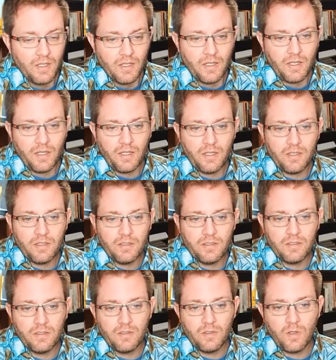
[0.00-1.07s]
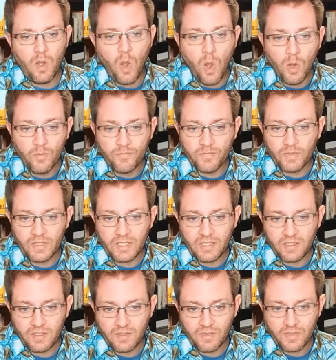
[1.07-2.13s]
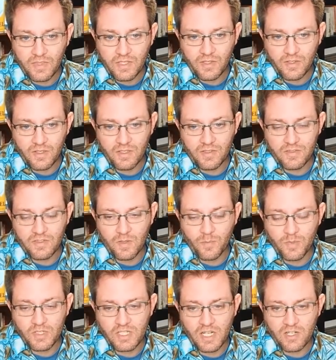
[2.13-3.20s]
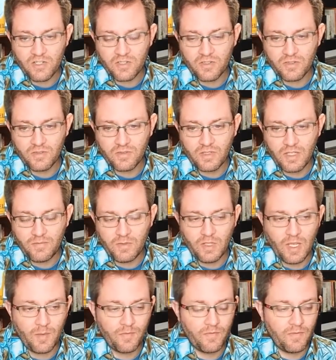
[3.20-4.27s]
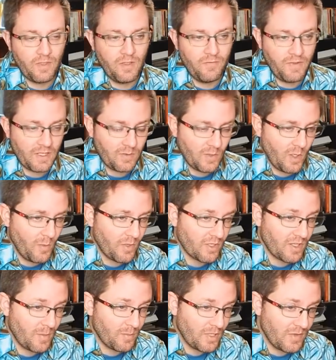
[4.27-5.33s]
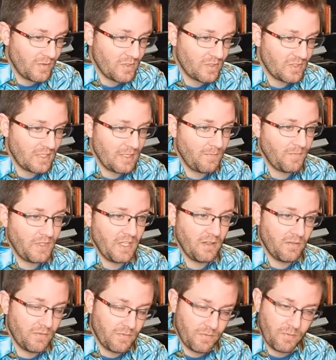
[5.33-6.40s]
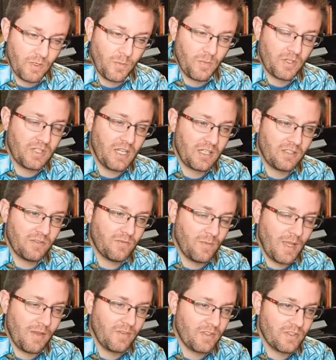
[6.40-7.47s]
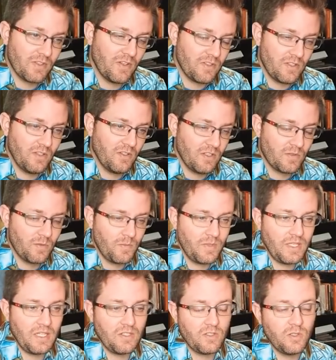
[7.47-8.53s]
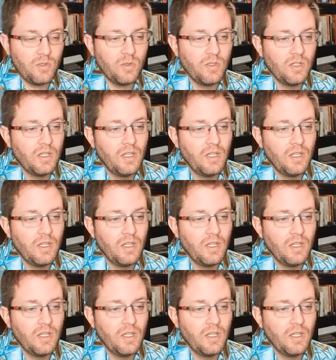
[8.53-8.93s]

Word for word: Uh, hopefully, there is some protection if you got infected with Omicron previously. you're protected from having serious illness with BA2,